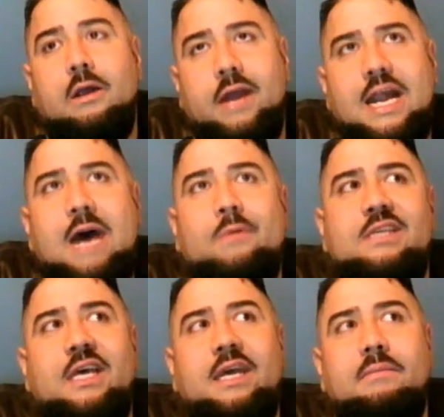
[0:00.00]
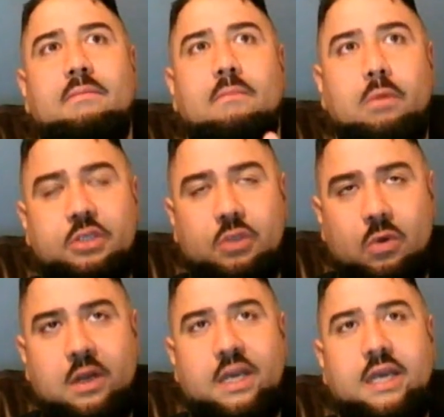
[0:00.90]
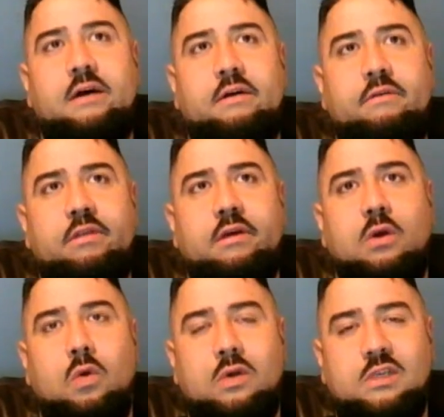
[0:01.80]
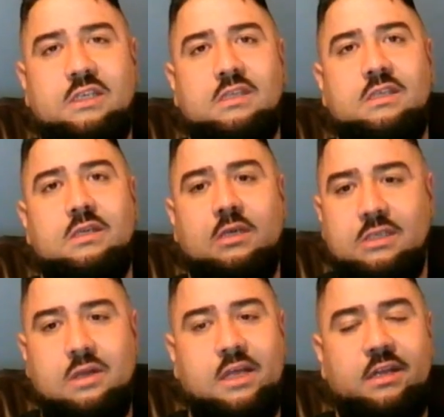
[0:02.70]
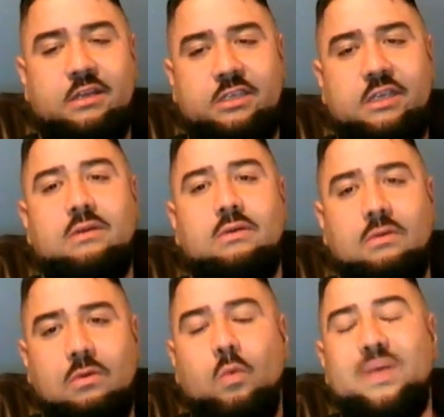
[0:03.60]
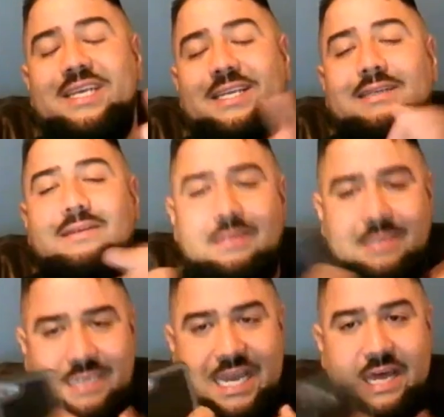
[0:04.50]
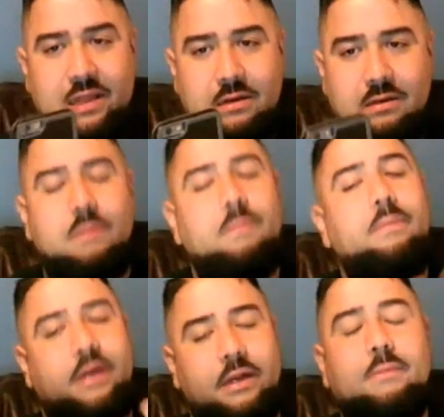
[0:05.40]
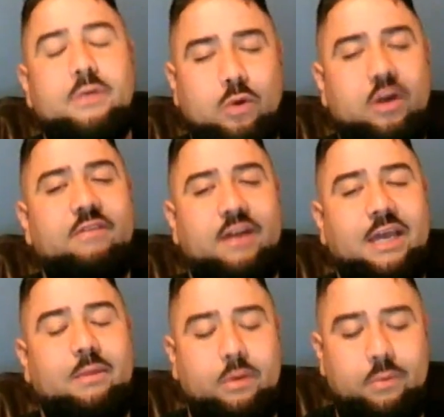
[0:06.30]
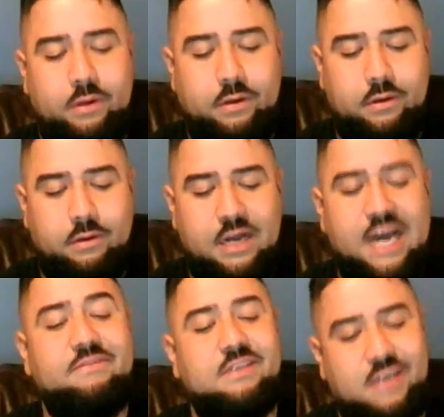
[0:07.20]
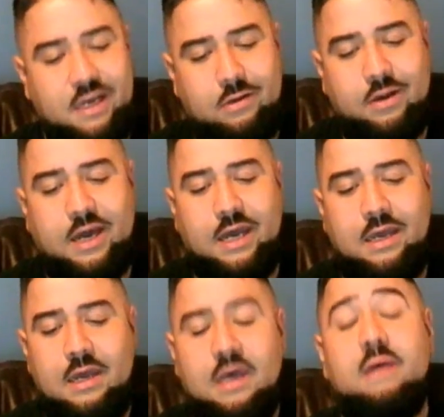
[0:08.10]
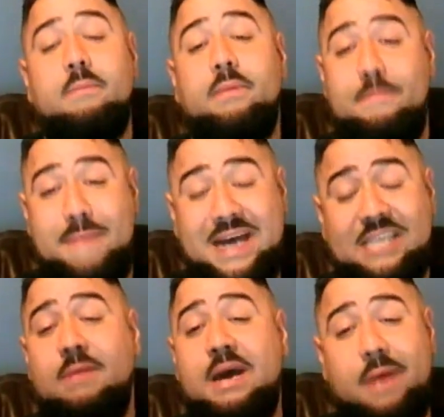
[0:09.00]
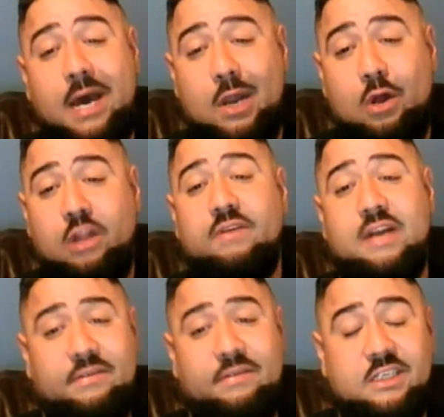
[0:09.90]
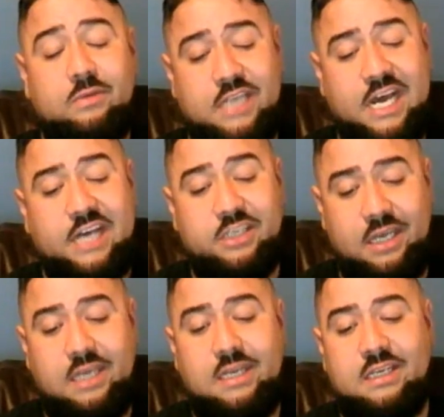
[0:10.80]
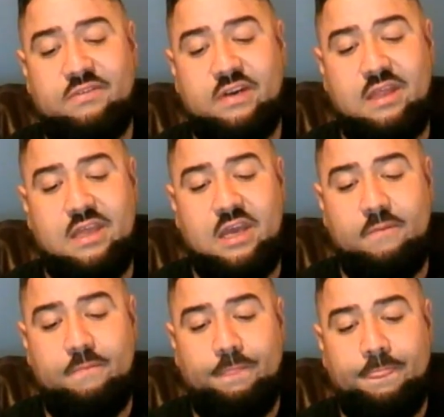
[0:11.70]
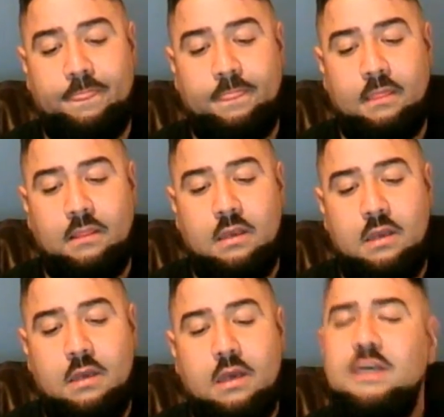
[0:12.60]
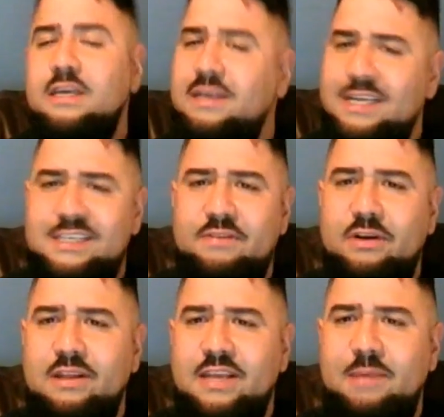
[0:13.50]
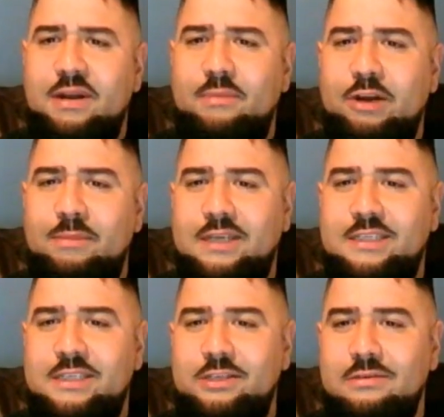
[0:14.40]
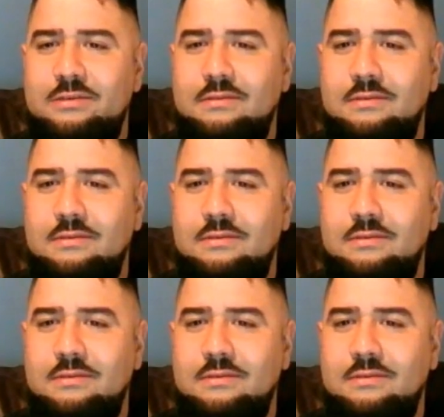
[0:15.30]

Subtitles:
all right, I would say majority of the choruses and hooks and all that other shit we did together, but majority of it I came up with, I have to say, okay? But the mastermind behind all of it obviously was Dashy. He did his fucking thing. You guys ever heard of the Keep It Up remix, did you?